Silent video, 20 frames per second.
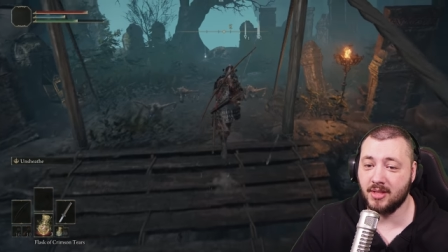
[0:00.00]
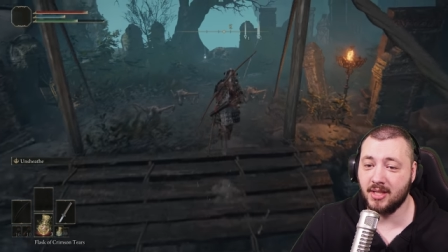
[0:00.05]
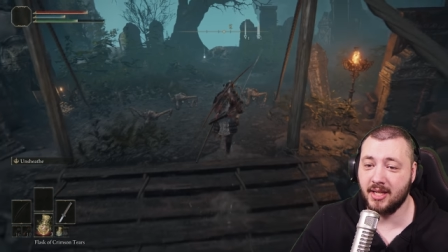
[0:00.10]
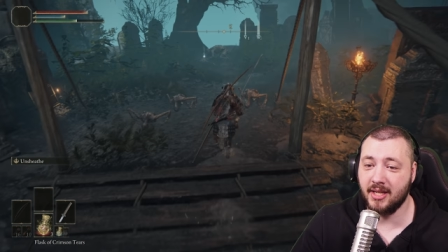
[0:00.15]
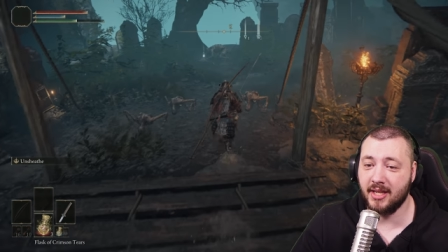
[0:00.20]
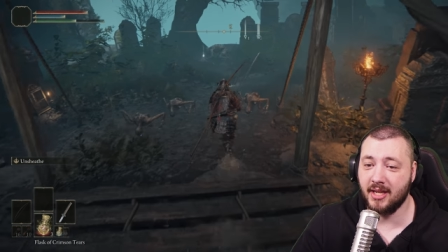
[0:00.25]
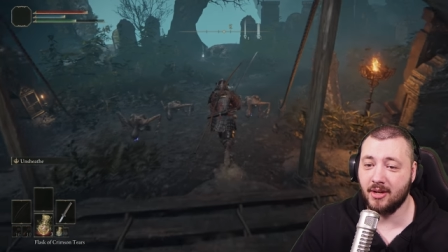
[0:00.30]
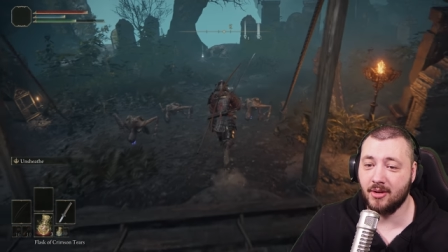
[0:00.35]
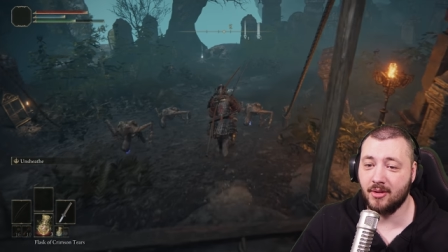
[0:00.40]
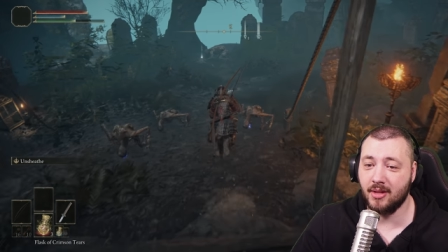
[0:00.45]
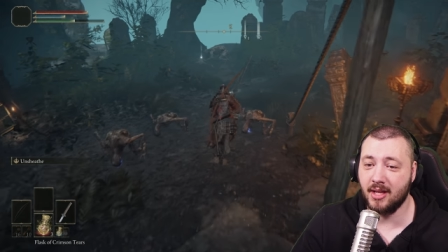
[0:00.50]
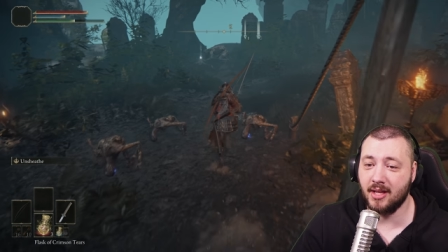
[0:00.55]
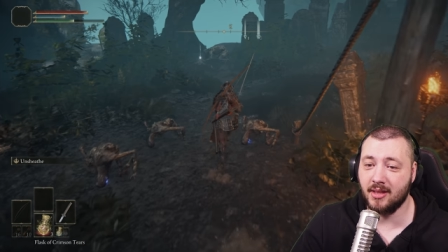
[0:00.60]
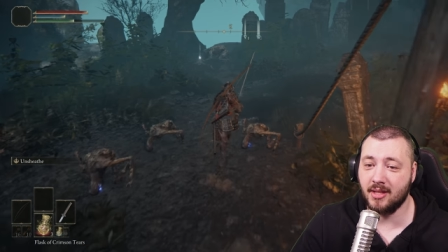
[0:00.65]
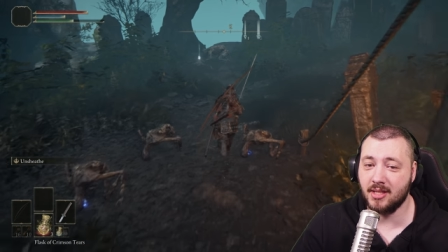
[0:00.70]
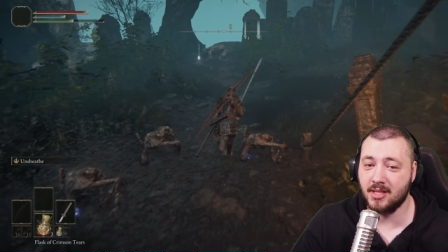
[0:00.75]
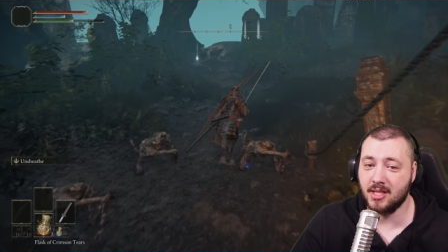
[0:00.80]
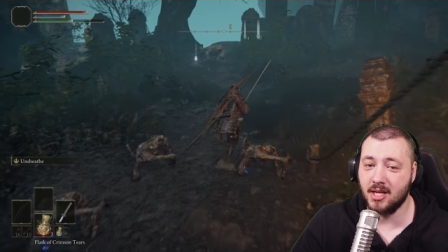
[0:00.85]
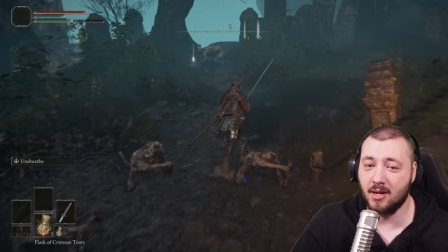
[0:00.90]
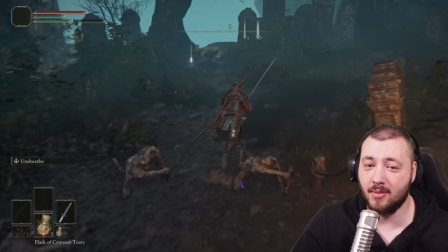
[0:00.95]
Take care that
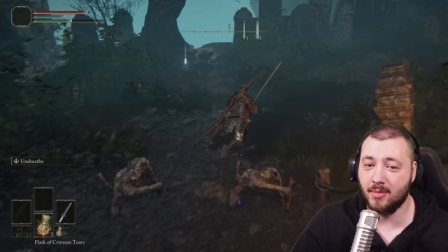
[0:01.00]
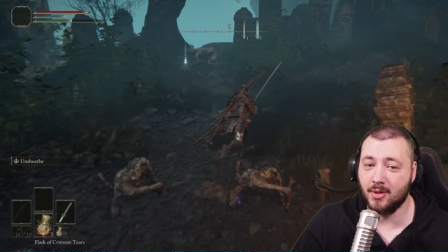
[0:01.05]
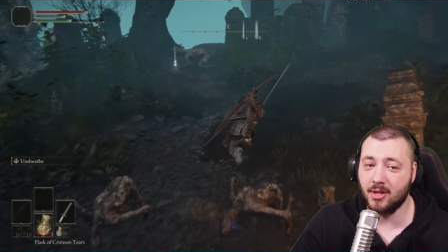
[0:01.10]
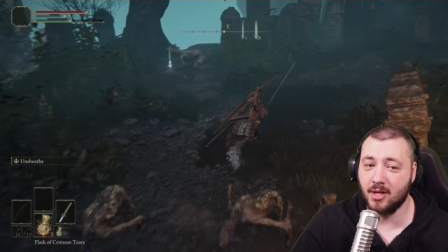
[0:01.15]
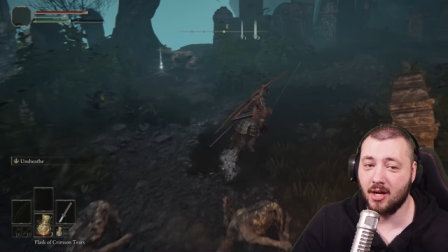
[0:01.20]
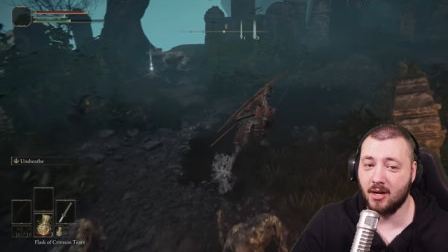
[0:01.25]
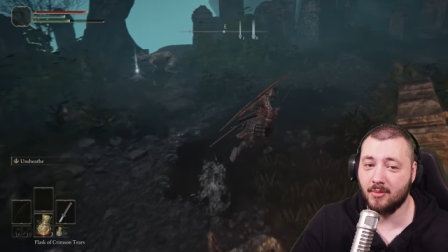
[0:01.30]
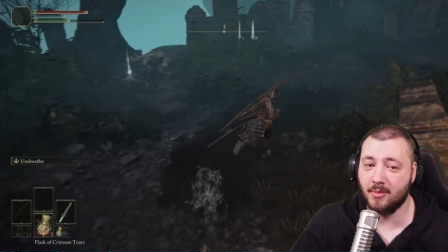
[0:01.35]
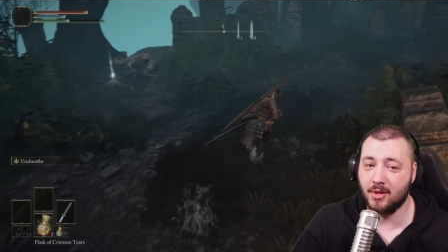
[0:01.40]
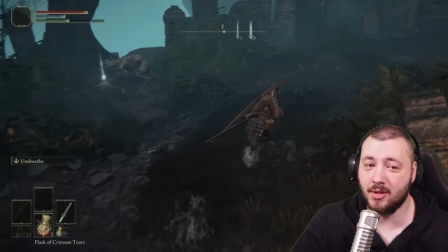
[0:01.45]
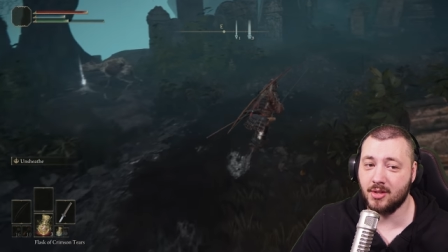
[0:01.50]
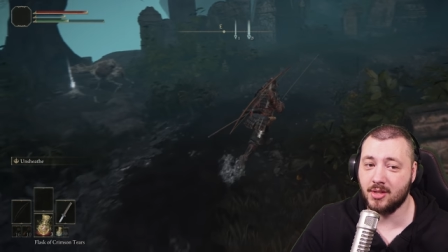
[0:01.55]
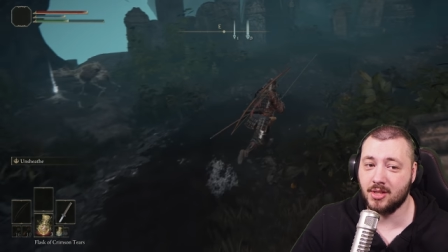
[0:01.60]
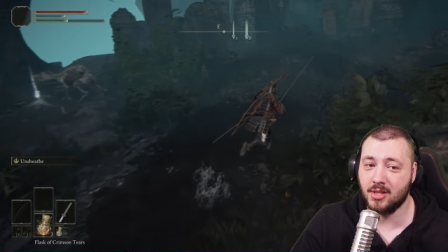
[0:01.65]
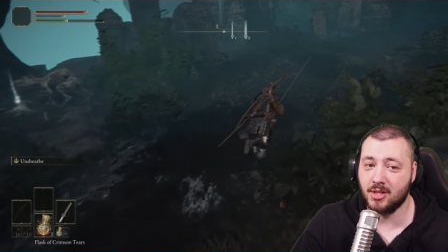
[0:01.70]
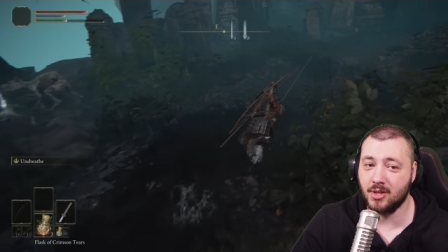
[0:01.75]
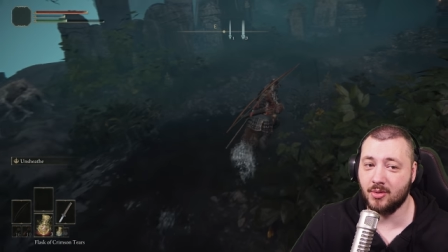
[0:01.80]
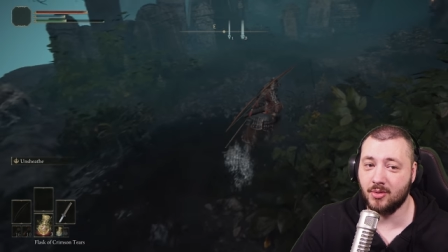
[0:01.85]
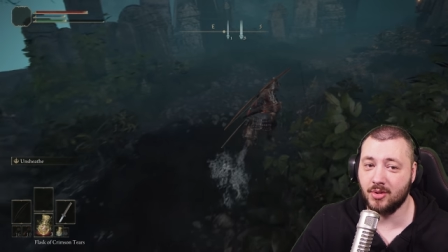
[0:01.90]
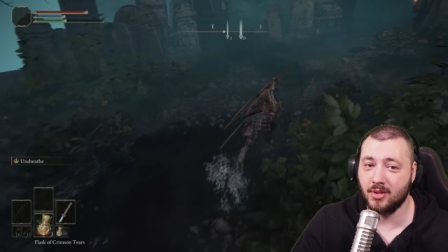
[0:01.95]
the
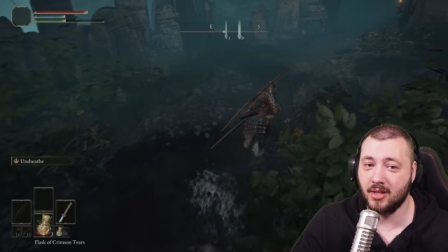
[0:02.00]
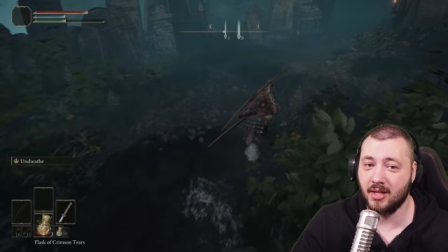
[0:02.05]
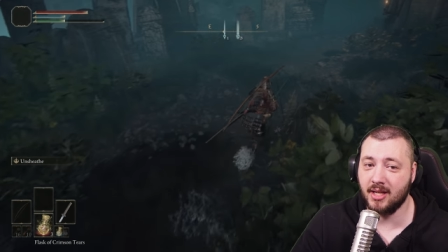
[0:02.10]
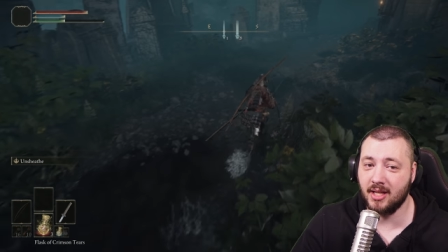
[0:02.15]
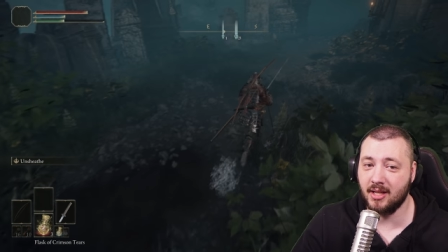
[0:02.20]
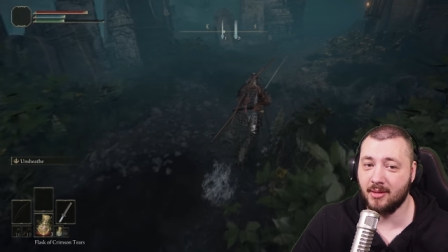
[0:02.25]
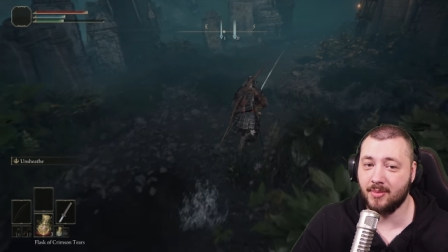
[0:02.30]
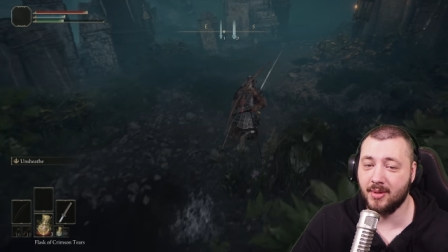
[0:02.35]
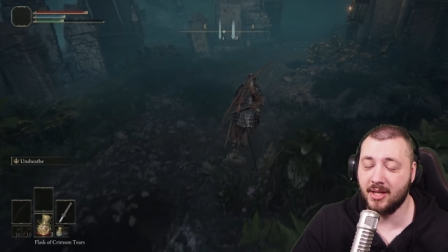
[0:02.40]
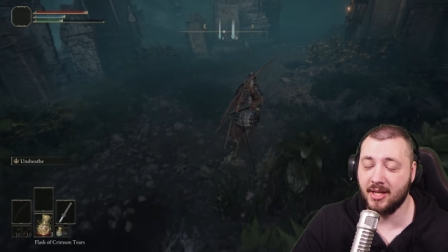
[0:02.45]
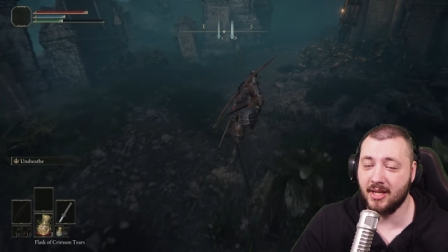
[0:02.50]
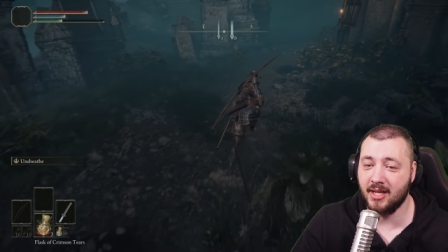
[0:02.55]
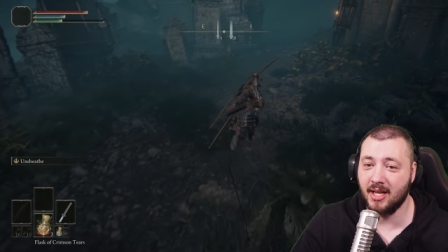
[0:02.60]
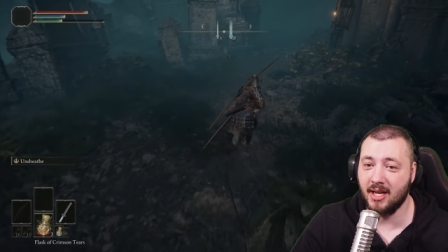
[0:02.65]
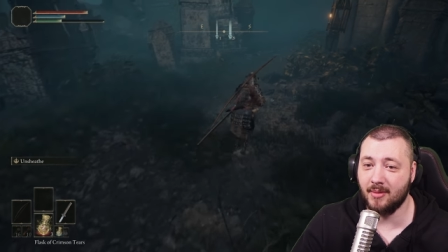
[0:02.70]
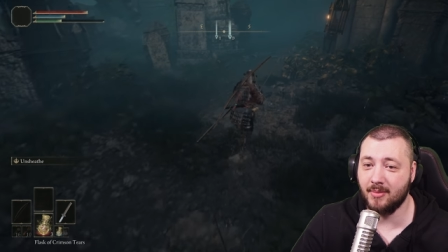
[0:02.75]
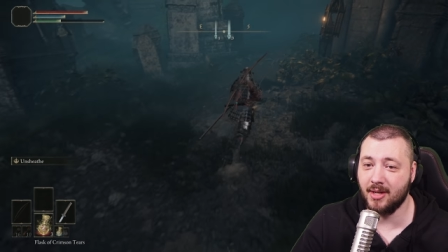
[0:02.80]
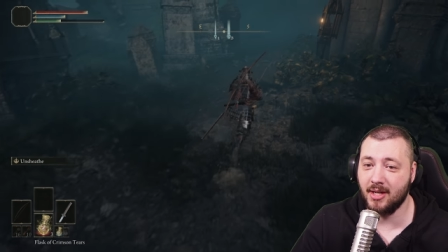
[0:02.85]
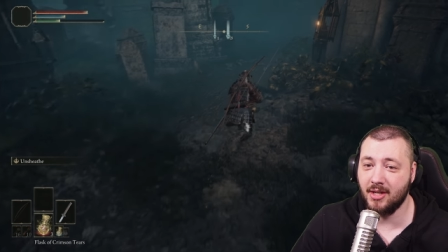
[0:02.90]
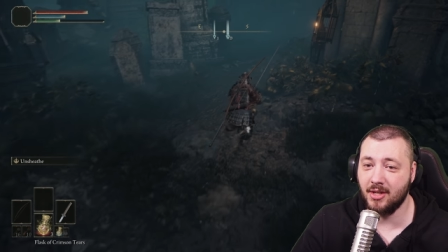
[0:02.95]
Zomberdombers don't
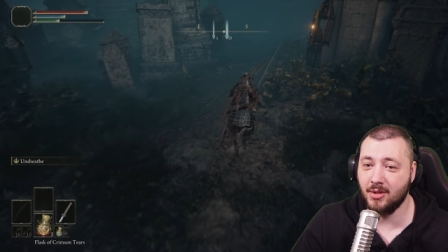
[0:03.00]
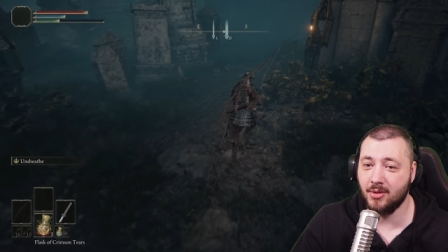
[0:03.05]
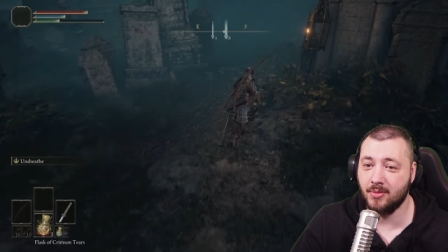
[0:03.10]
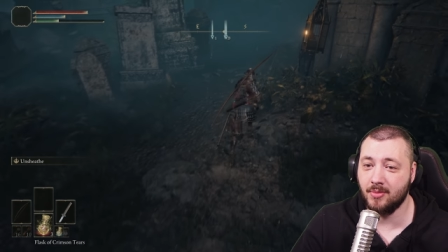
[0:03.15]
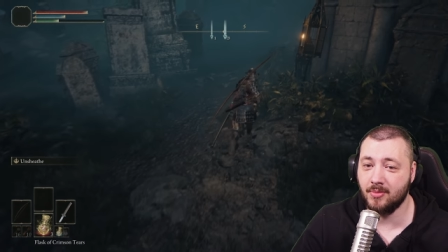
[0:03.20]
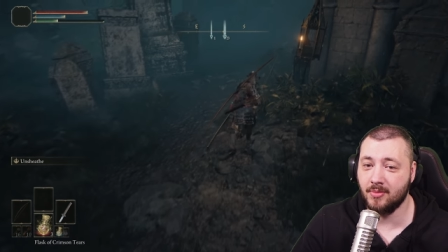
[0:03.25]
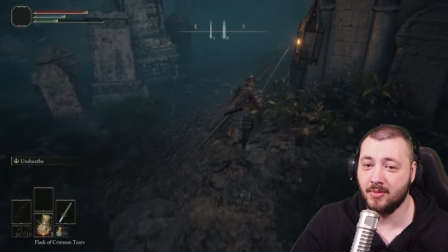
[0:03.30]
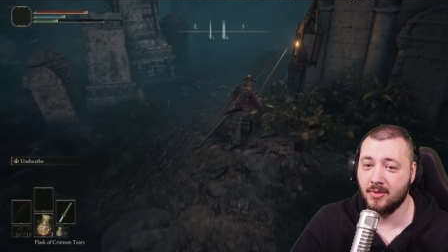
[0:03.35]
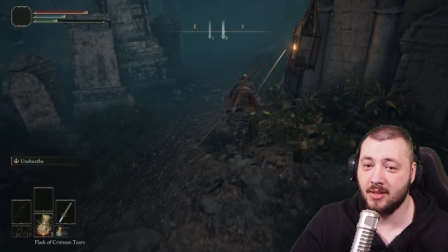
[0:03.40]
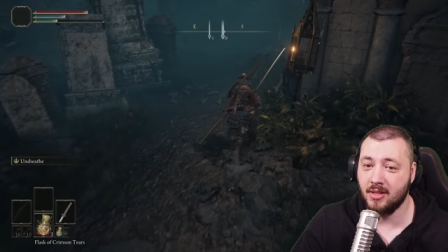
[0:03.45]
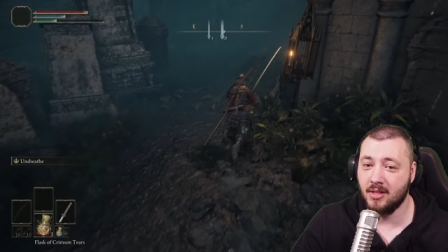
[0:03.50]
clippity-clappity you.